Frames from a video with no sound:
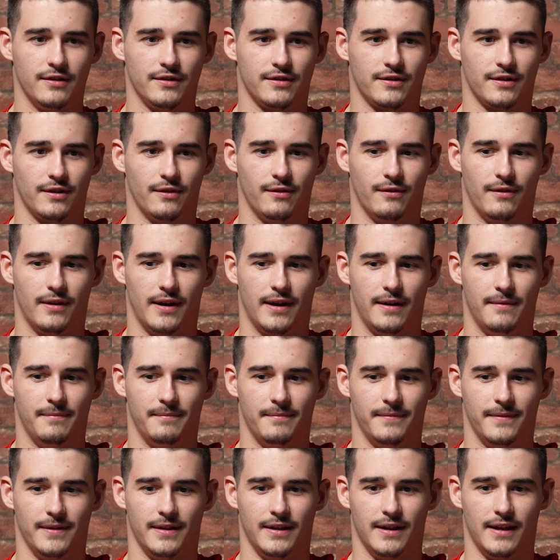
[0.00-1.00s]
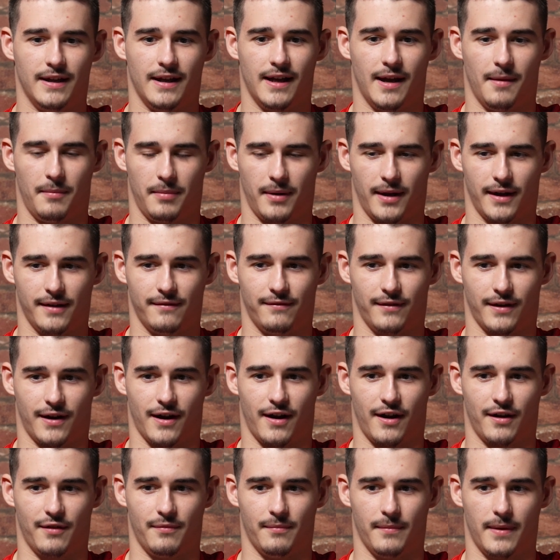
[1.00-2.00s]
So applied for
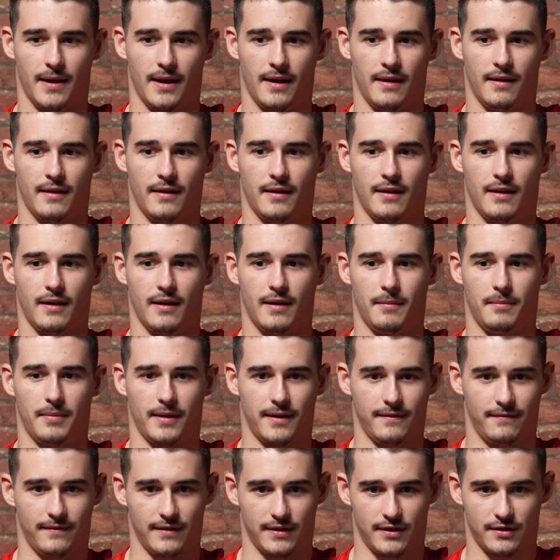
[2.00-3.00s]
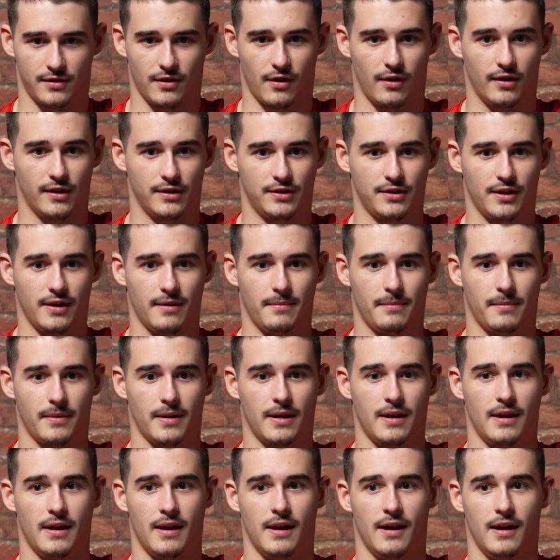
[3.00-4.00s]
Cardiff Met, applied for the
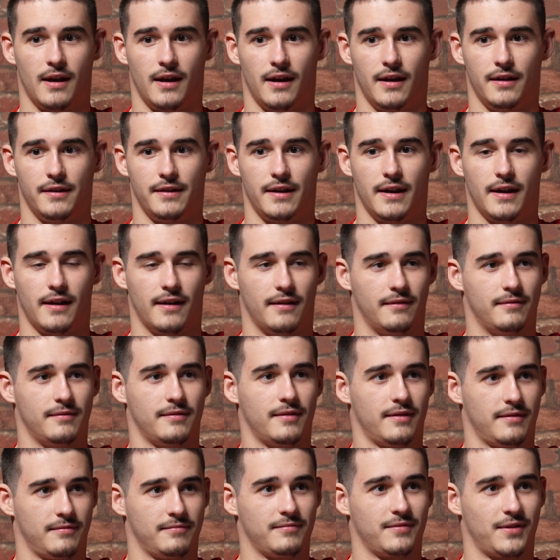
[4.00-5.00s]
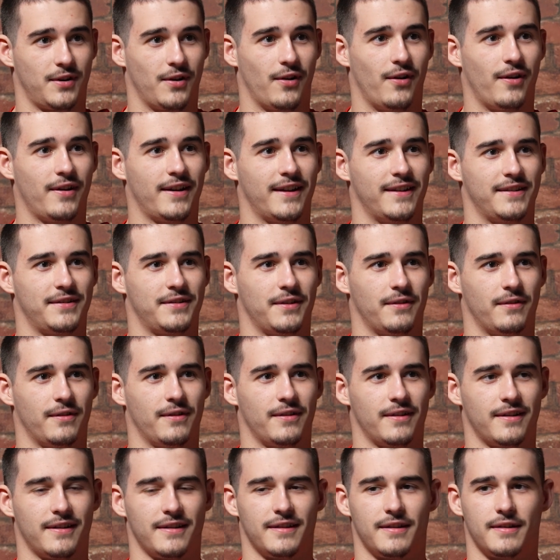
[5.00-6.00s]
scholarship, and yeah, got it.
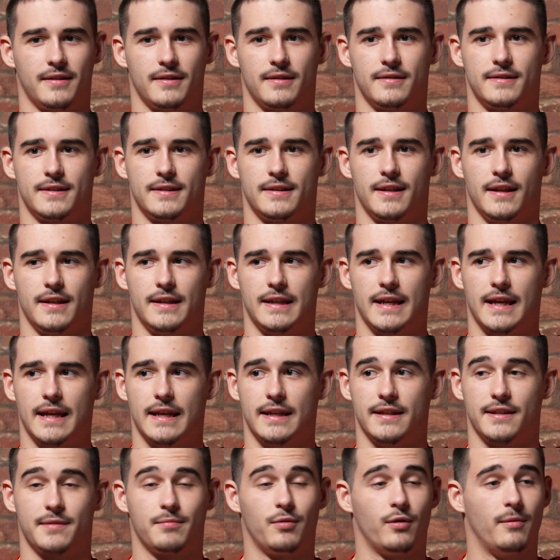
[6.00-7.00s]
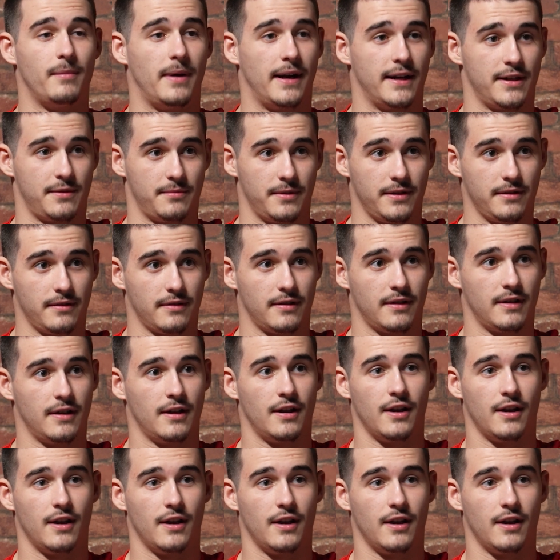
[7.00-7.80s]
So study in sport management,